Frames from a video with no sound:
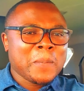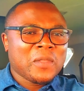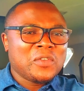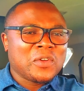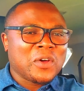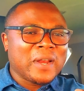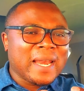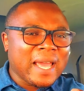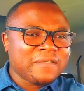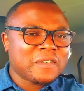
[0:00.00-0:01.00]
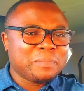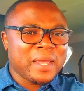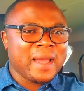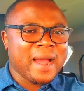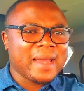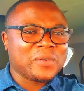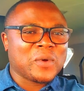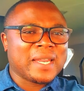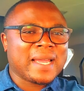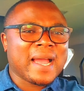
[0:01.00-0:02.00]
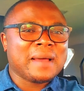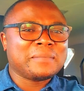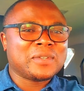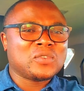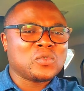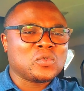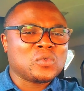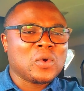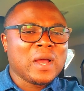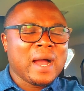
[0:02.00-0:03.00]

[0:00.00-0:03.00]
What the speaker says: you're not left behind when it comes to